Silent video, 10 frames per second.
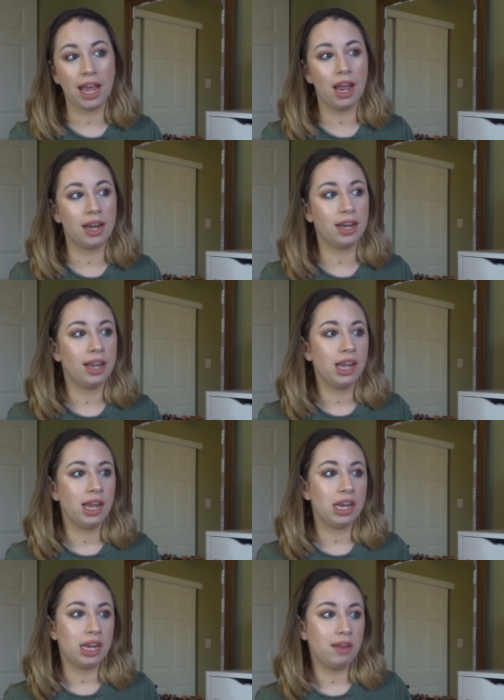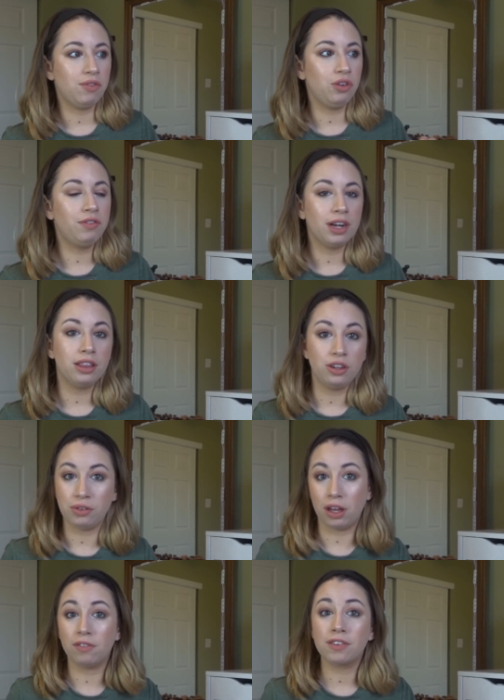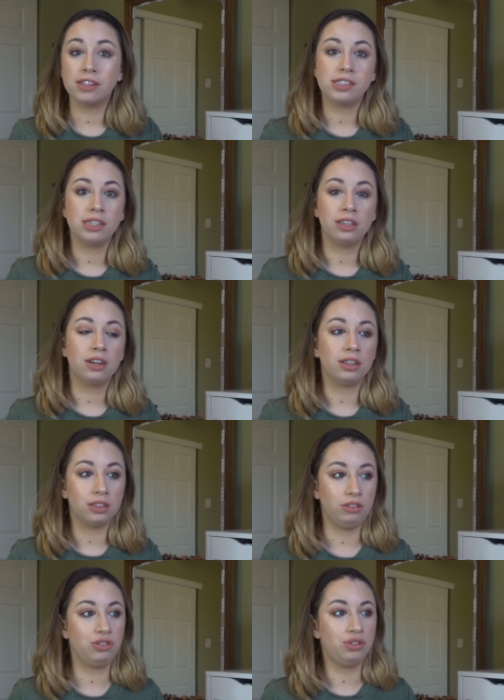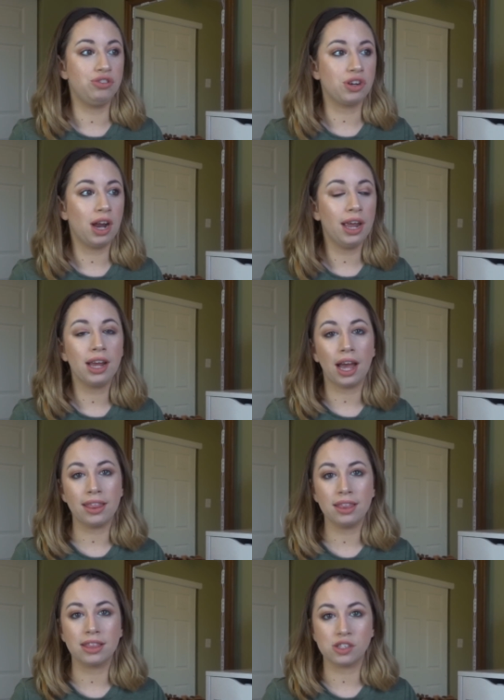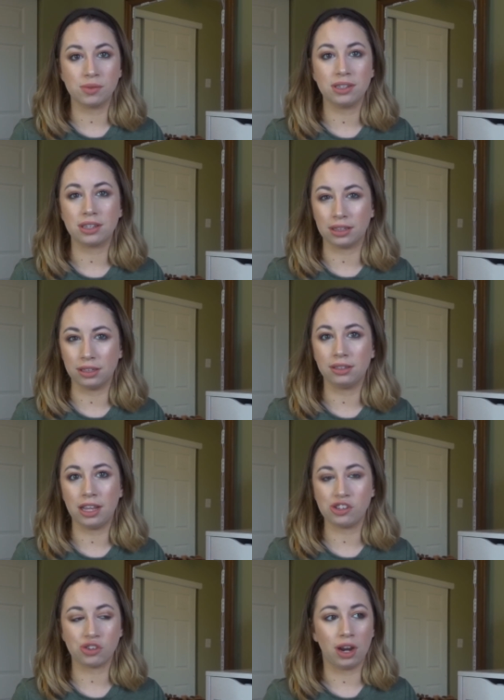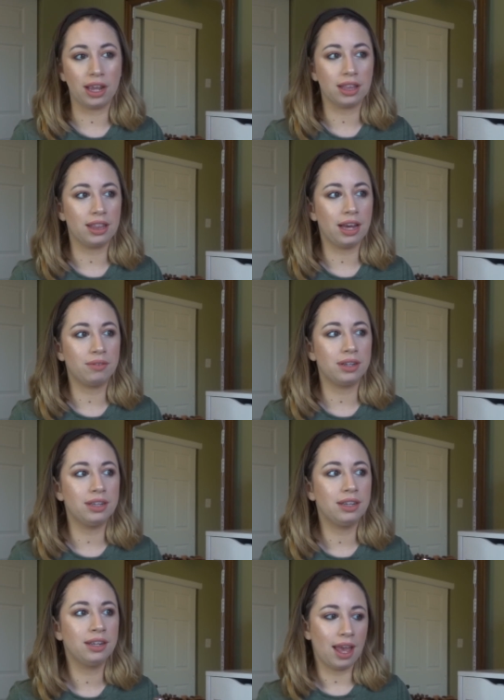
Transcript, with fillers: And if you find the new e.l.f. concealer a little too drying, I think this one's a little less drying than that one.